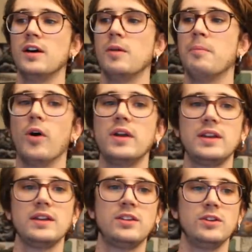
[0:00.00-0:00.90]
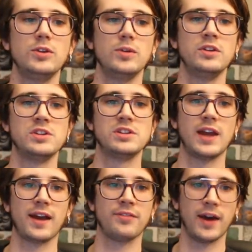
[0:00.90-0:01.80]
pointing to
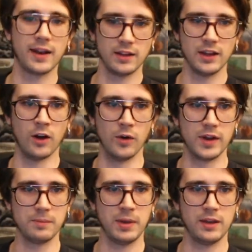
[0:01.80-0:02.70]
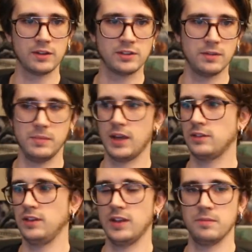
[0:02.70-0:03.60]
Zizek finally owning Peterson because
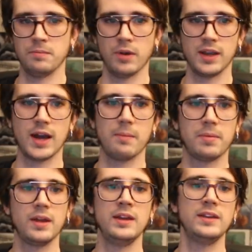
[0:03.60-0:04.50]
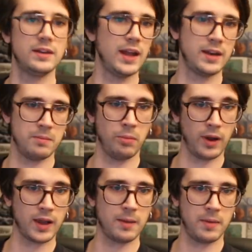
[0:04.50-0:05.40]
he didn't end up bringing up